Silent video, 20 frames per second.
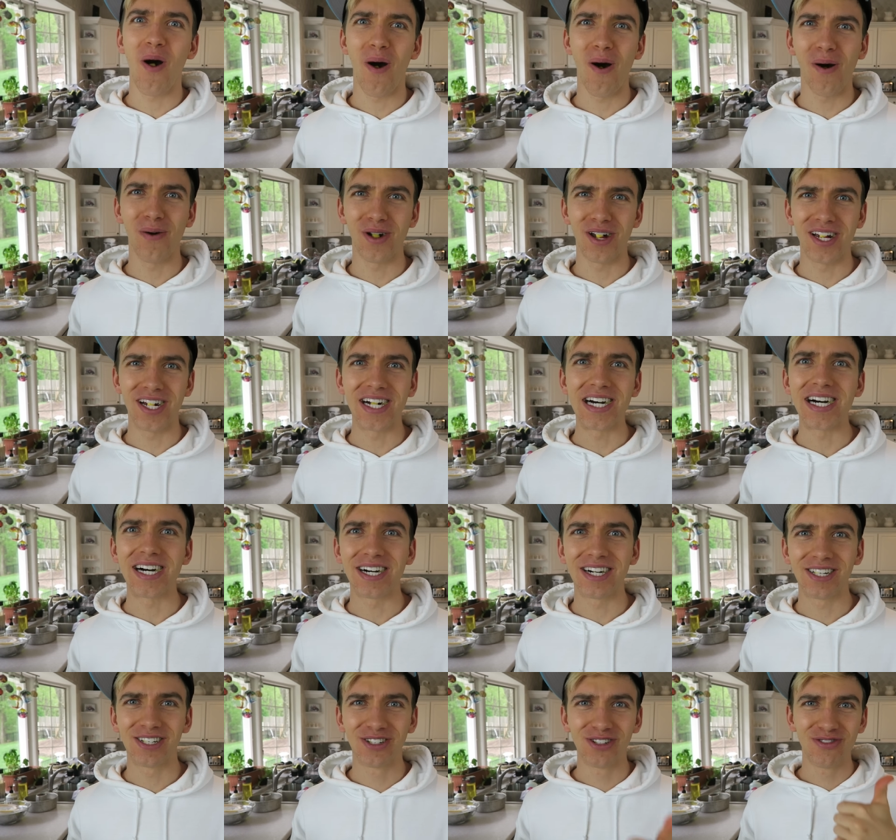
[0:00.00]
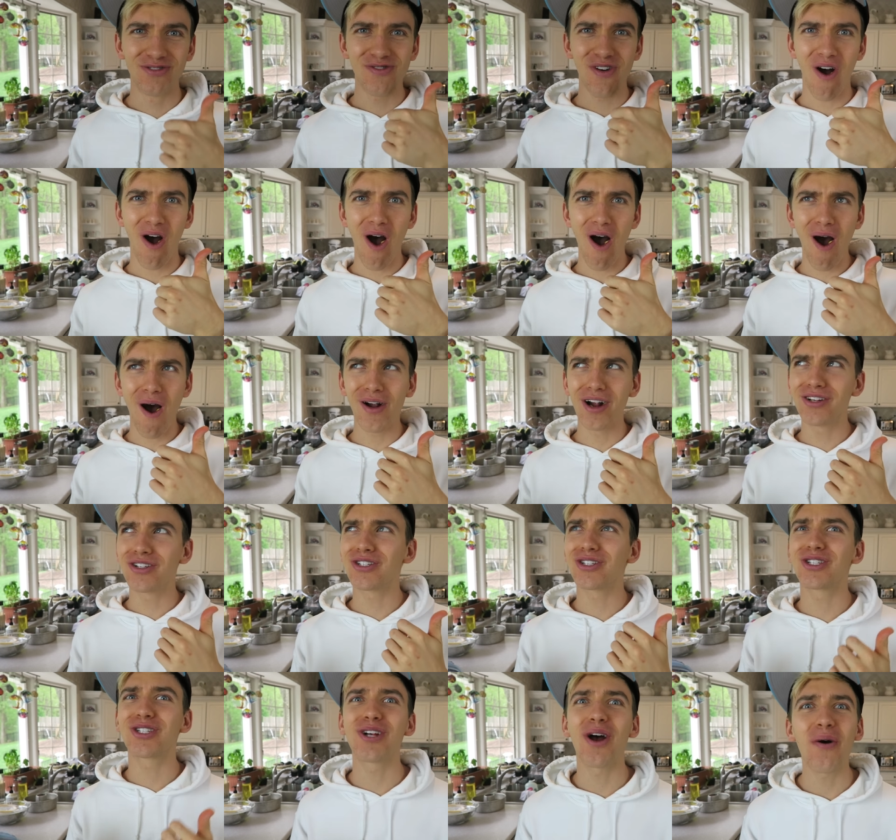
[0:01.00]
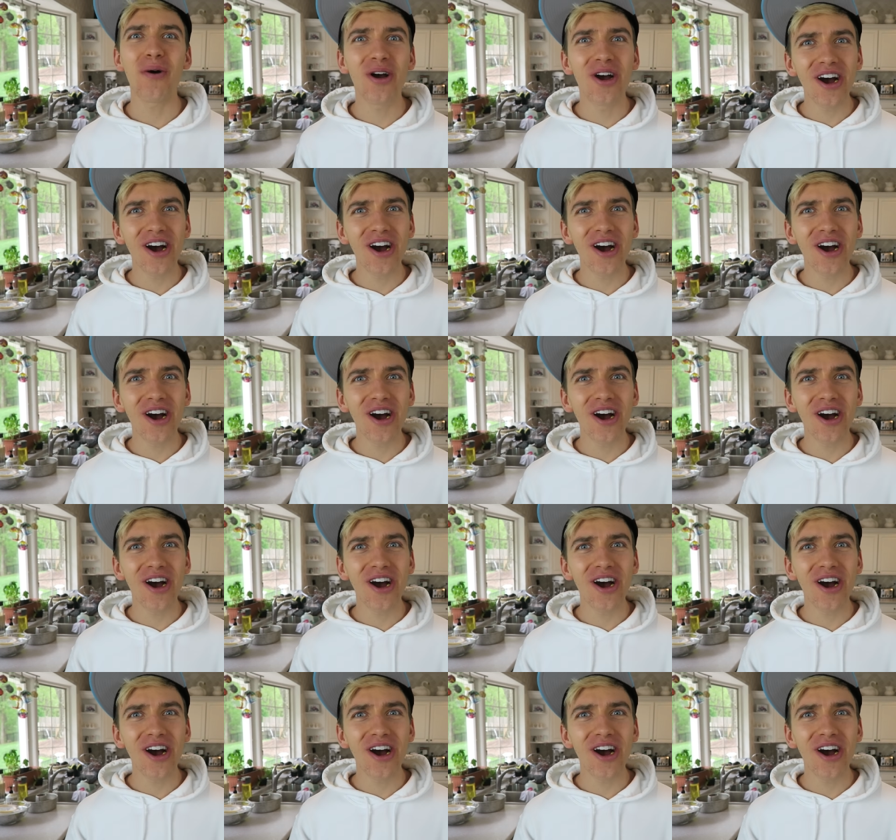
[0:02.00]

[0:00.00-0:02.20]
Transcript: Oh yeah. Oh, these are so